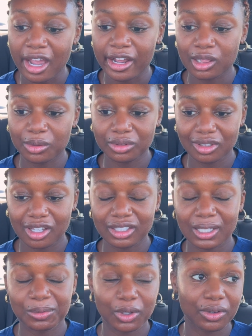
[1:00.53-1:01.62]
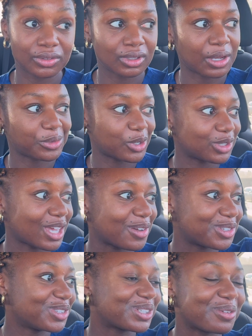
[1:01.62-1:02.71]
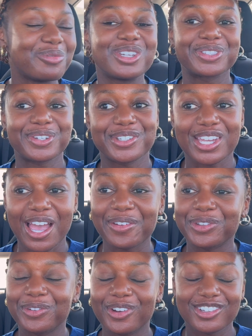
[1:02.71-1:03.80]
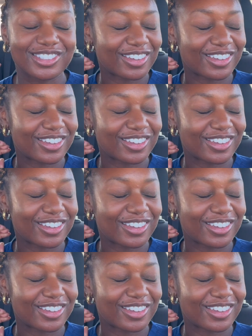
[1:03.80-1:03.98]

I learned a lot. I'm going I'm going to have to do some research afterwards